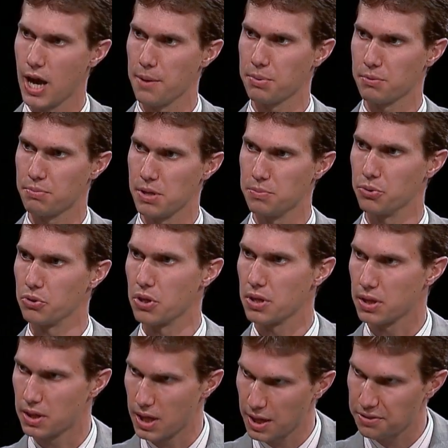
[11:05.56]
helping people
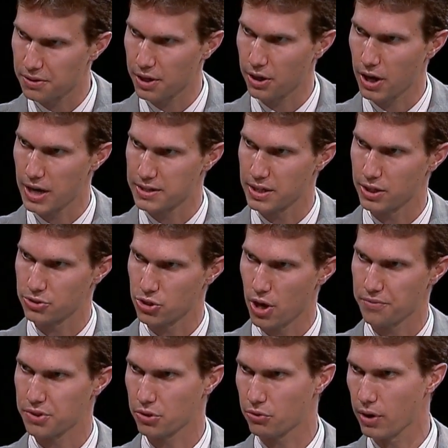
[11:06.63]
get their ideas
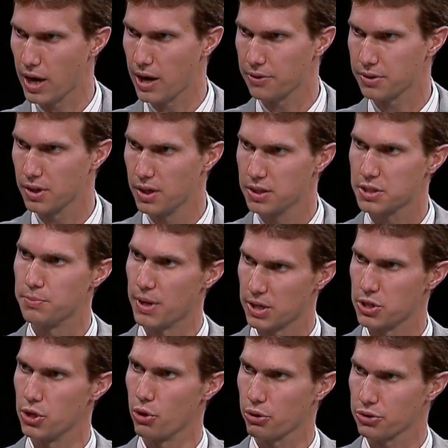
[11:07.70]
off the ground to
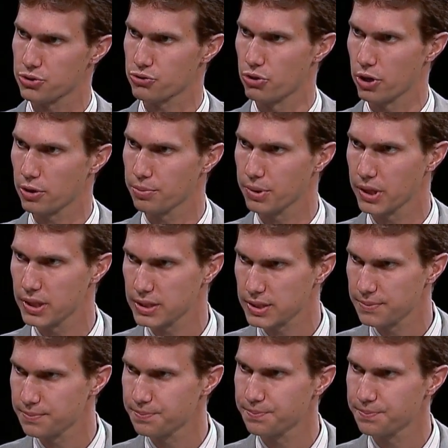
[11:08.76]
make New York a stronger place.